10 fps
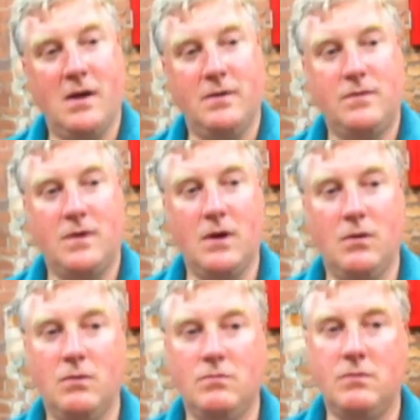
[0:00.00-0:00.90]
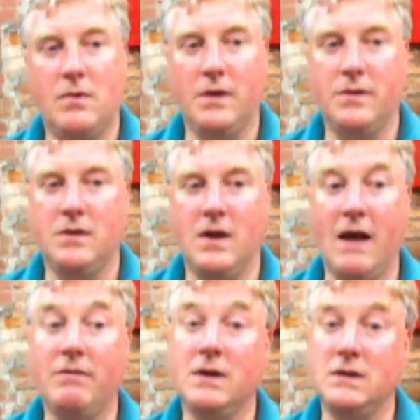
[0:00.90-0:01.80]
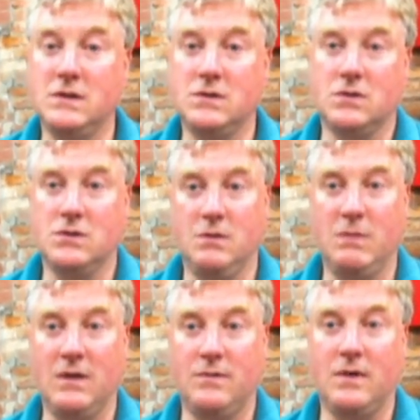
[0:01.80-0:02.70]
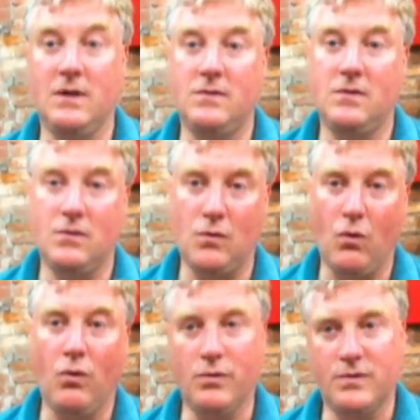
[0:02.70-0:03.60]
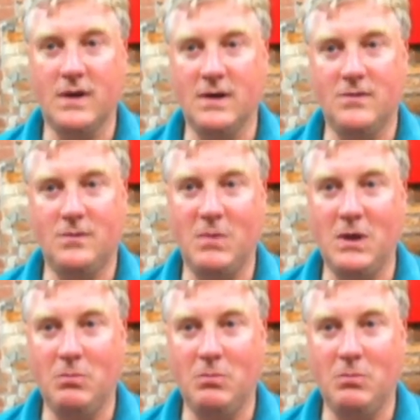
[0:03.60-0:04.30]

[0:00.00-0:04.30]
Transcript: So rather than have a discussion about science that's all science people,